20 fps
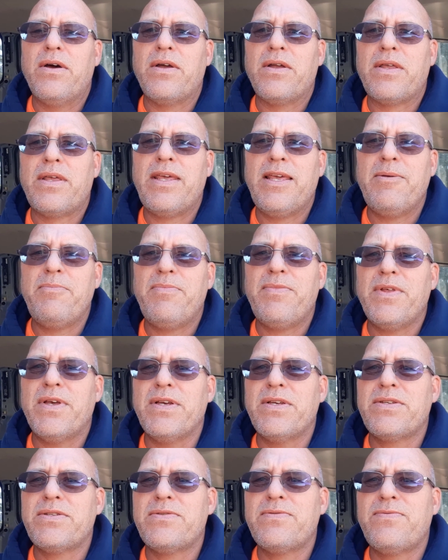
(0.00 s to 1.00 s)
keep
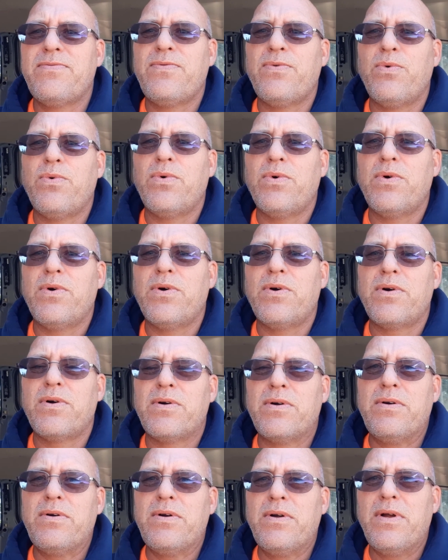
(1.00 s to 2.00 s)
this for
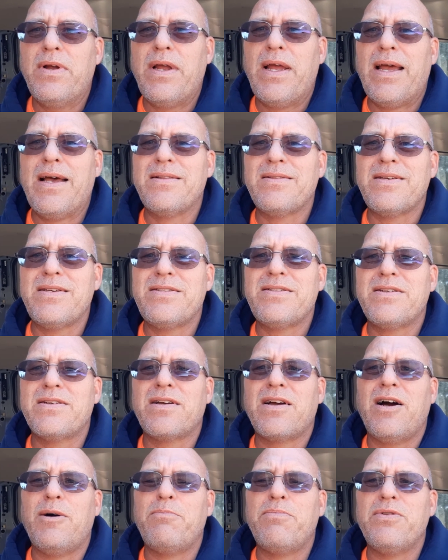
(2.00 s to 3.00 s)
at least a
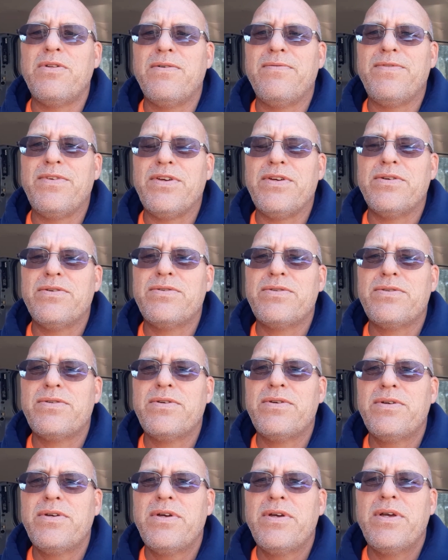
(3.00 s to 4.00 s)
couple of years.
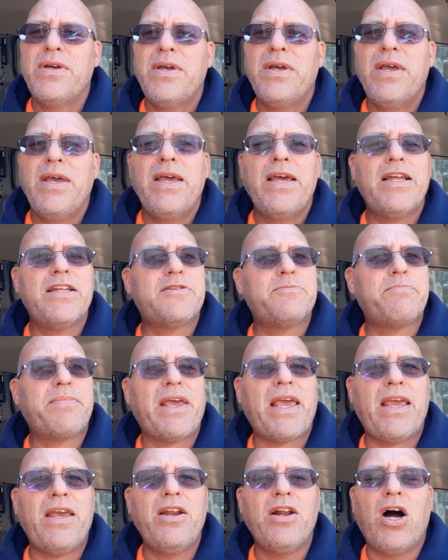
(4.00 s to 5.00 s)
It's
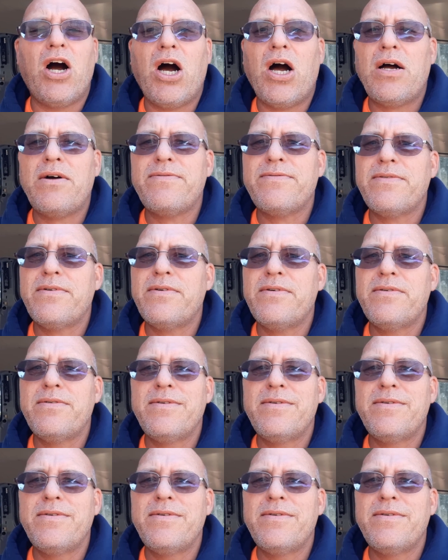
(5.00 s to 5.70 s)
paid off.